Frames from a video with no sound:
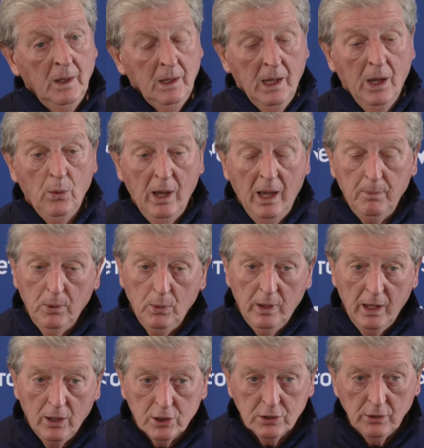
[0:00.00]
Yeah, we're happy
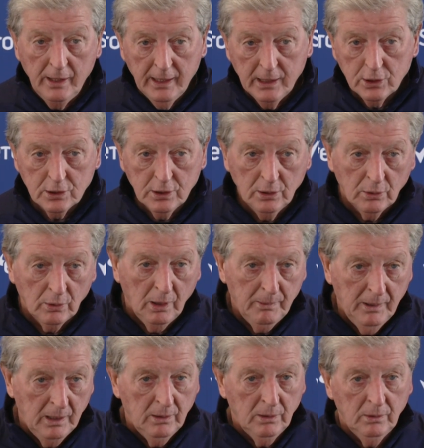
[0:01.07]
with our signings too. I
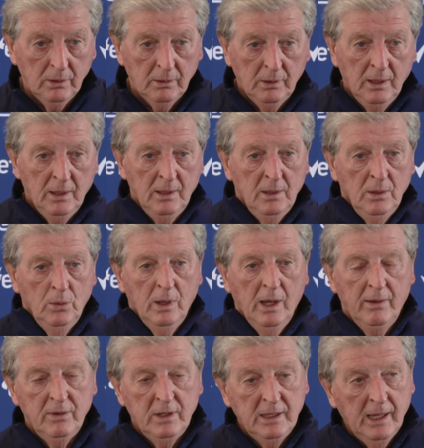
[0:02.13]
mean, we
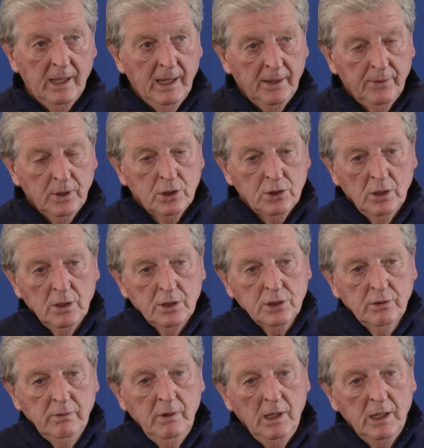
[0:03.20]
haven't yet had the chance
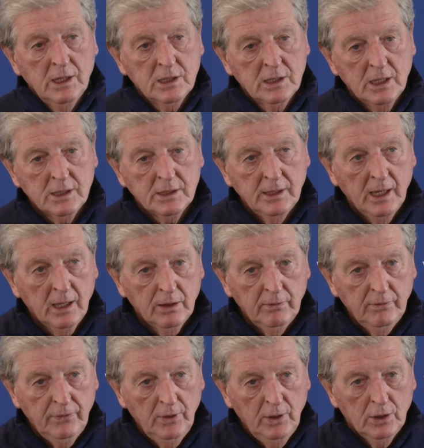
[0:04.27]
to really assess
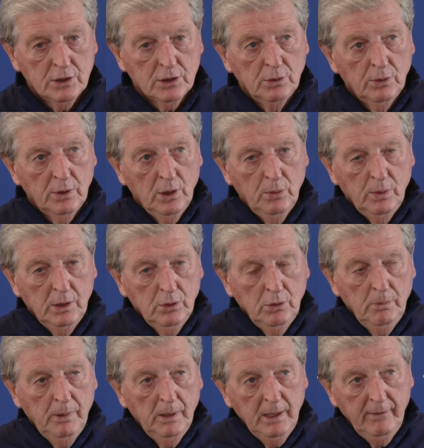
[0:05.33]
Nathan Ferguson, although we
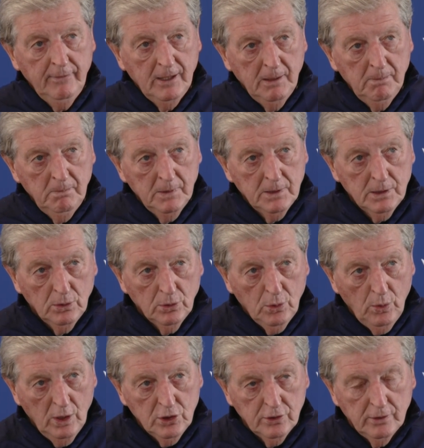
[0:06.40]
do believe in him, there's no
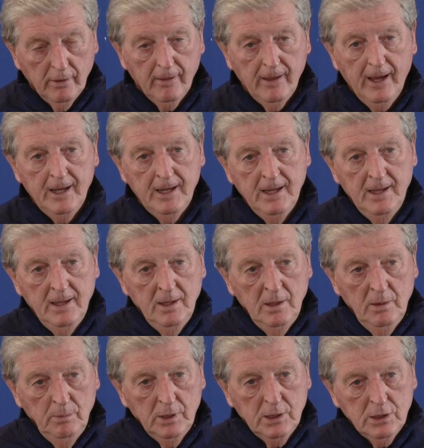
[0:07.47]
question of that.
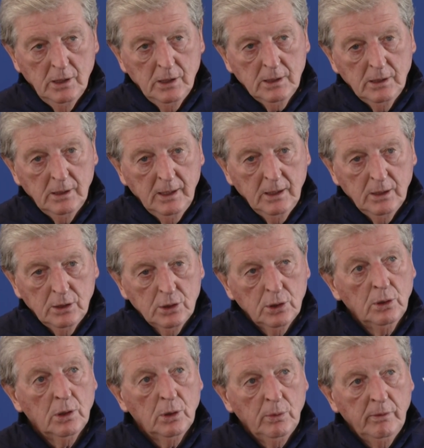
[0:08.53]
But certainly the
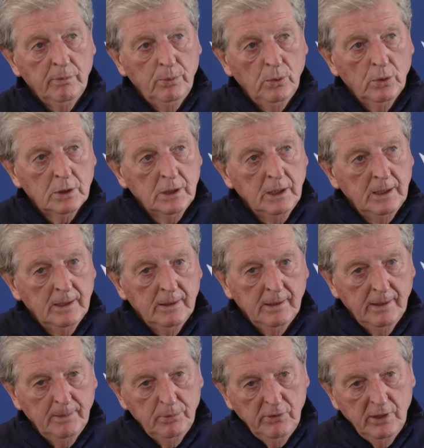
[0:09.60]
two that we've brought in,
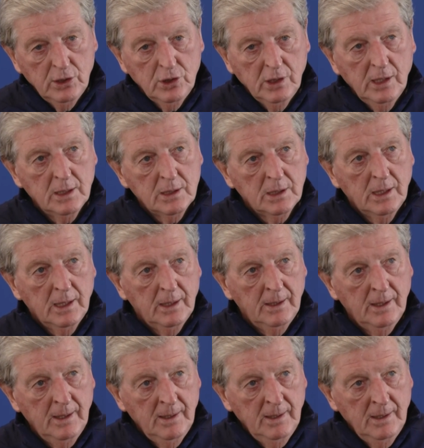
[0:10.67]
Eberechi Eze
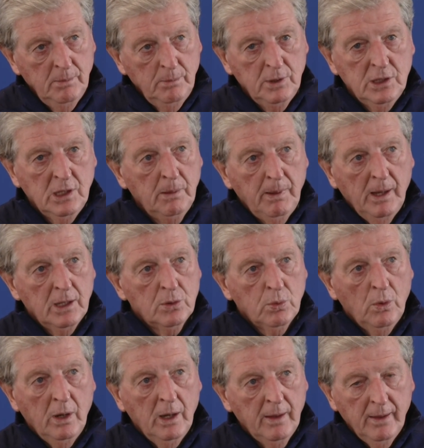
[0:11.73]
and Michy
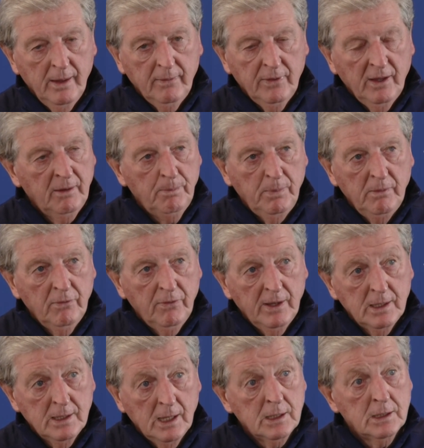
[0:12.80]
Batshuayi, they've, they've been
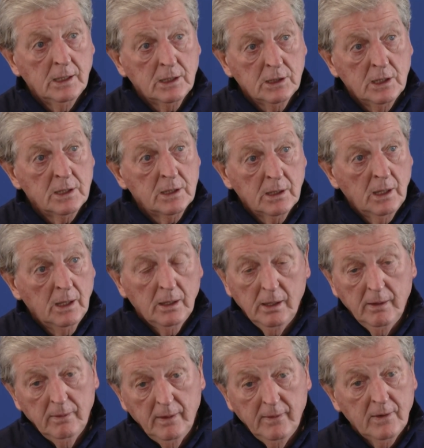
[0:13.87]
fantastic since they,
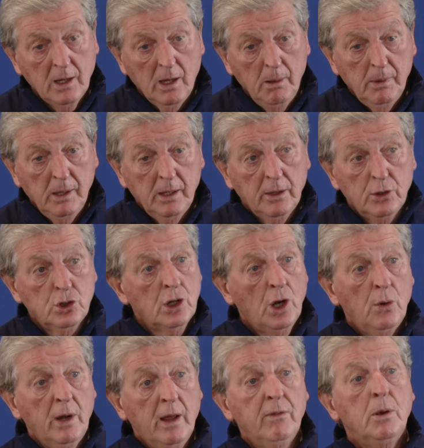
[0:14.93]
they, they've come in and
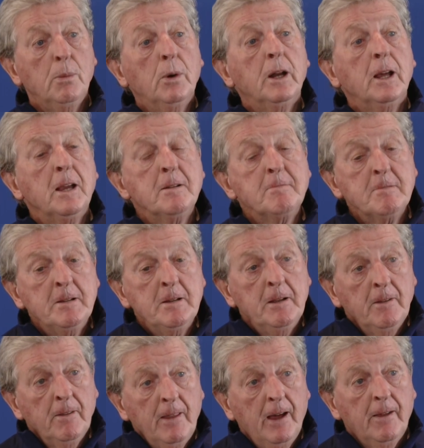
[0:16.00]
shown everybody
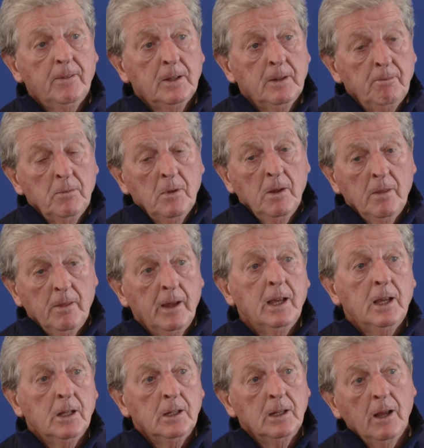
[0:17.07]
that
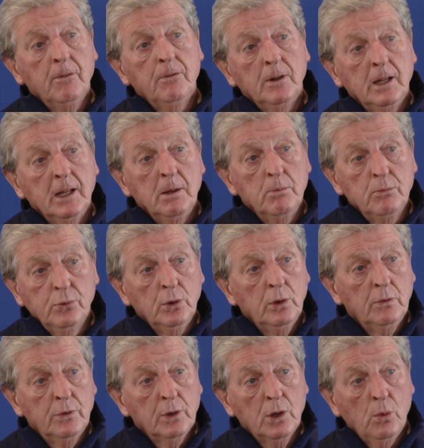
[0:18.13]
they can definitely
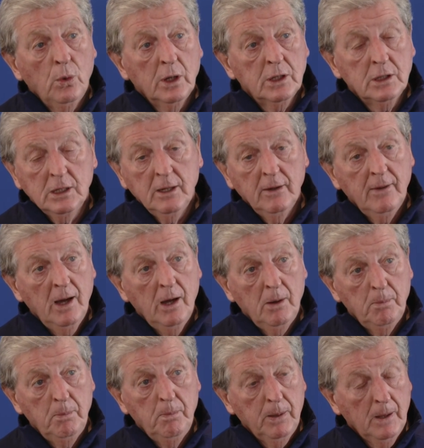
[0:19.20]
improve the quality of
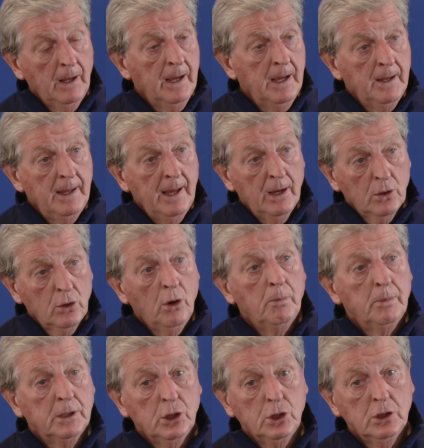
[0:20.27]
our play and our
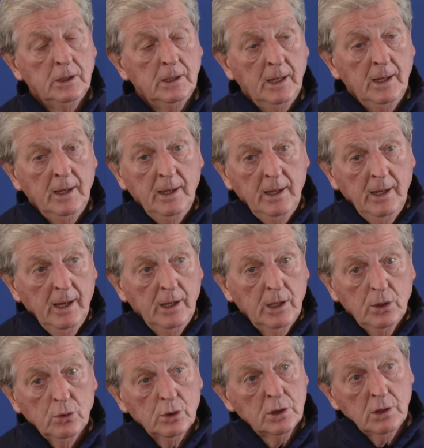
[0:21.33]
competition. And
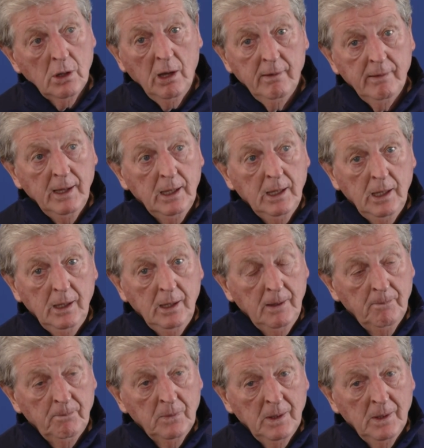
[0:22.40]
of course, Tyrick, he